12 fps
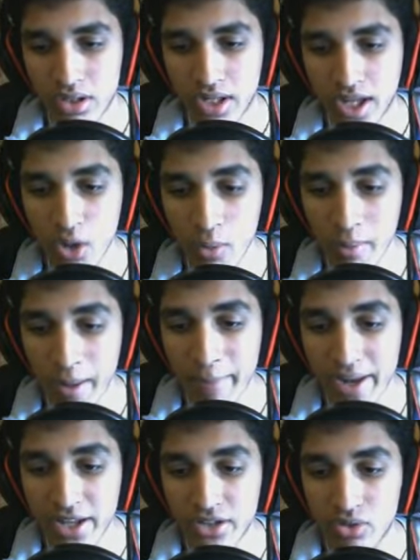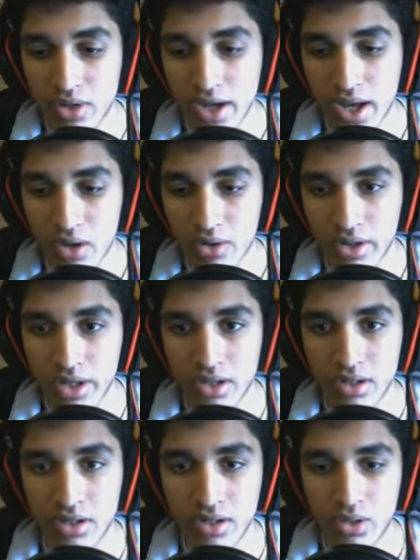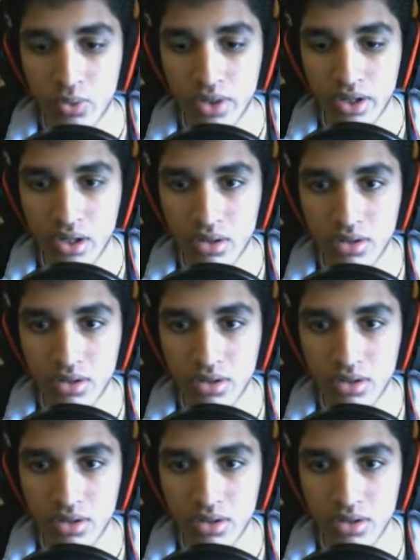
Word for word: Kill my mans right now, okay? There we go.